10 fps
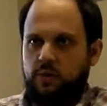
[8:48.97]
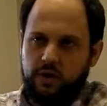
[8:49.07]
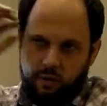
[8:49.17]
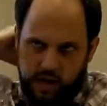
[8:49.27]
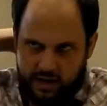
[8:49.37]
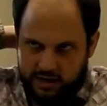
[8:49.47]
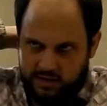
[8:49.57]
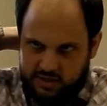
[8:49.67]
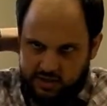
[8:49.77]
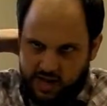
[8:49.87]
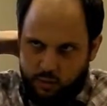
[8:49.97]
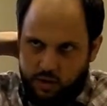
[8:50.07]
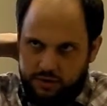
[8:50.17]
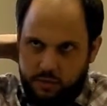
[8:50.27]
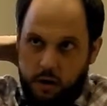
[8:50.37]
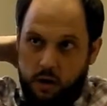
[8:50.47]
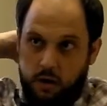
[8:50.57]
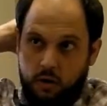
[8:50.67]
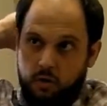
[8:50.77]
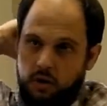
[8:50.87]
We're not going to just say
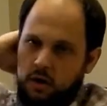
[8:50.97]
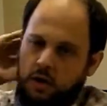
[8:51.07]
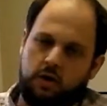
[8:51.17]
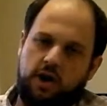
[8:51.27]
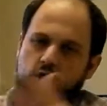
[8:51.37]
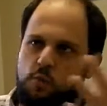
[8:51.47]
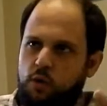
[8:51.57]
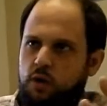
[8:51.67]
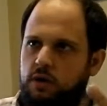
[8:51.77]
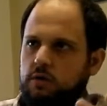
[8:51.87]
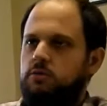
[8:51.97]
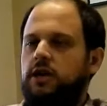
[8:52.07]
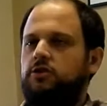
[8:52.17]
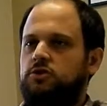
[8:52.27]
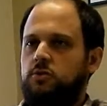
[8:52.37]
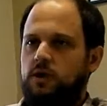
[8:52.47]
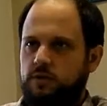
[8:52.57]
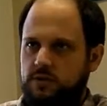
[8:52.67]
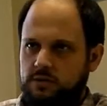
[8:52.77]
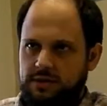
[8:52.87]
tomorrow, okay, no more English
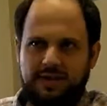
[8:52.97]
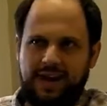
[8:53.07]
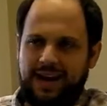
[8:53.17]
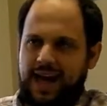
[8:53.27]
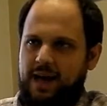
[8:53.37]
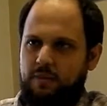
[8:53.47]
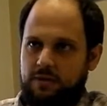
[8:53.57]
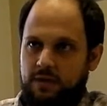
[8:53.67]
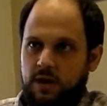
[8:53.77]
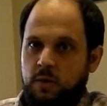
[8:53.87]
departments. That's not going to happen.